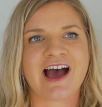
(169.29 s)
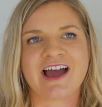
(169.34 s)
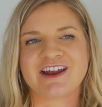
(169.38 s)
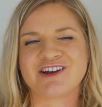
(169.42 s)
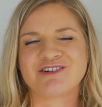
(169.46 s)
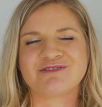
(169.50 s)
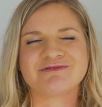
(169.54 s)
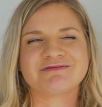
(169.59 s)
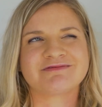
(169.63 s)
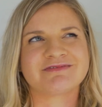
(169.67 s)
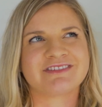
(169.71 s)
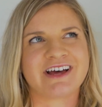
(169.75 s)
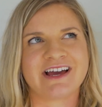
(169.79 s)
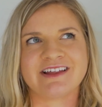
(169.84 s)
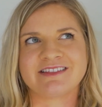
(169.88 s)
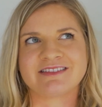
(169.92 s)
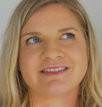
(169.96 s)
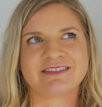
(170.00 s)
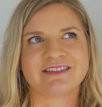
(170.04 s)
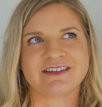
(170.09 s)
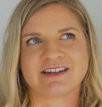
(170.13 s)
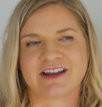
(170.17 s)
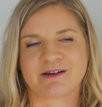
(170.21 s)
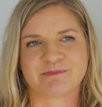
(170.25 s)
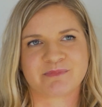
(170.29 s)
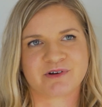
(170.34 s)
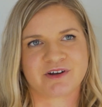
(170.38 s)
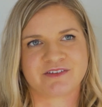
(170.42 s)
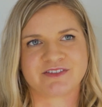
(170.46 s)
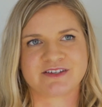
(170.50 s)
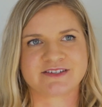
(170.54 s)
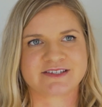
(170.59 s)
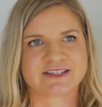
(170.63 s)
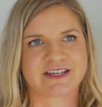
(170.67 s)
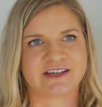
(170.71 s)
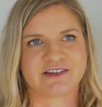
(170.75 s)
I don't let the number on
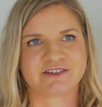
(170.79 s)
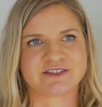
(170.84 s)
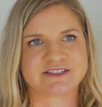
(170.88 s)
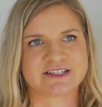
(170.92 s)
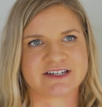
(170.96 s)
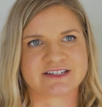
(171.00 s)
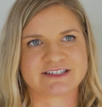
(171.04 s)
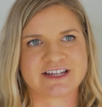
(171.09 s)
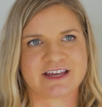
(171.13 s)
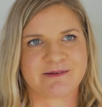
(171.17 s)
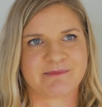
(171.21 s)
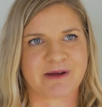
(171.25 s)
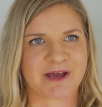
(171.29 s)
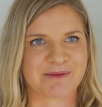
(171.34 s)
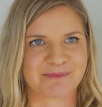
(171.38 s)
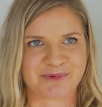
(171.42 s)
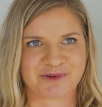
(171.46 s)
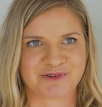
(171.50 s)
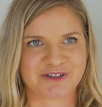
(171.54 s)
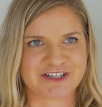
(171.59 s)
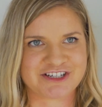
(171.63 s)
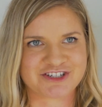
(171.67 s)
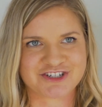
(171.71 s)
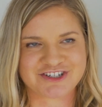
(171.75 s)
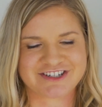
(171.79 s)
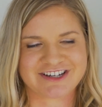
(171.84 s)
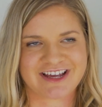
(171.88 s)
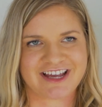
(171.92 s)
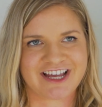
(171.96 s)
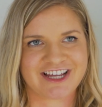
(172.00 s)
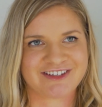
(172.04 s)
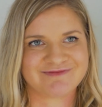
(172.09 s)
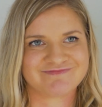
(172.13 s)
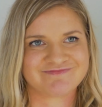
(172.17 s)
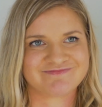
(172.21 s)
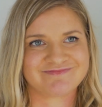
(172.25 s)
the scale dictate my mood each
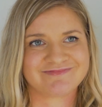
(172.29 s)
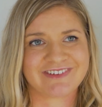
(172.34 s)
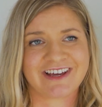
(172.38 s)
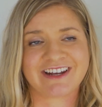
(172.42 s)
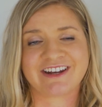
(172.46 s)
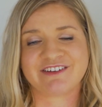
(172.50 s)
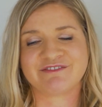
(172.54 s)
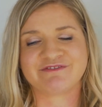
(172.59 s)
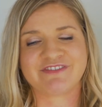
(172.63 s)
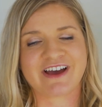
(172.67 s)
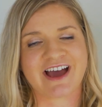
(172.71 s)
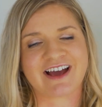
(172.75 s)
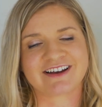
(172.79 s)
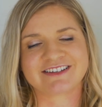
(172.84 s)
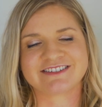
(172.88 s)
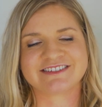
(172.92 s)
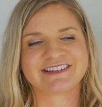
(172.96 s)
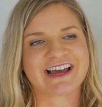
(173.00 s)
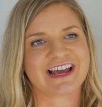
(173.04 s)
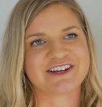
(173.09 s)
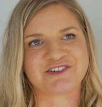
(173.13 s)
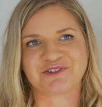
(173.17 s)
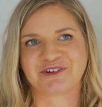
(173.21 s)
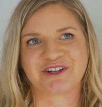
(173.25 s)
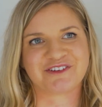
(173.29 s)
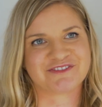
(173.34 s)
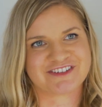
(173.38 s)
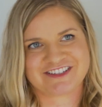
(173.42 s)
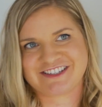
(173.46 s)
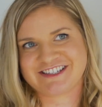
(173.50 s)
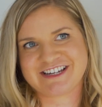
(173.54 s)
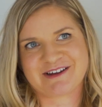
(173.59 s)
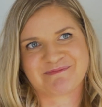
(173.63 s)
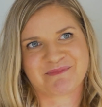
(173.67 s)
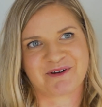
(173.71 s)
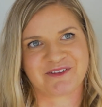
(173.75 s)
day, and in fact, I don't even
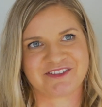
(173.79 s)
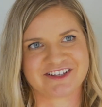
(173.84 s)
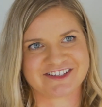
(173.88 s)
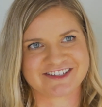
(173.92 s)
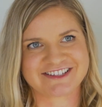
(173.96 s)
step on the